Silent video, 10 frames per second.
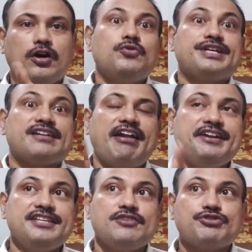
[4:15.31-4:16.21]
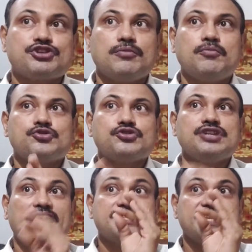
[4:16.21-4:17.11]
we can write the equation of
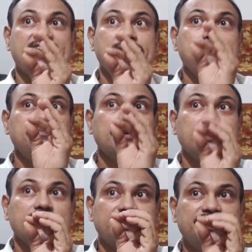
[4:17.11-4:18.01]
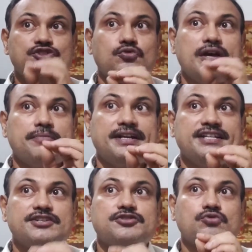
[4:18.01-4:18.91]
motion as m d square by
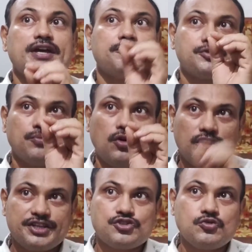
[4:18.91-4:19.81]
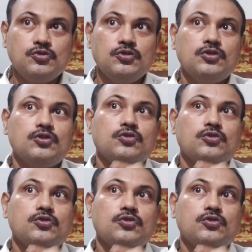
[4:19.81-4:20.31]
dt square of small x2,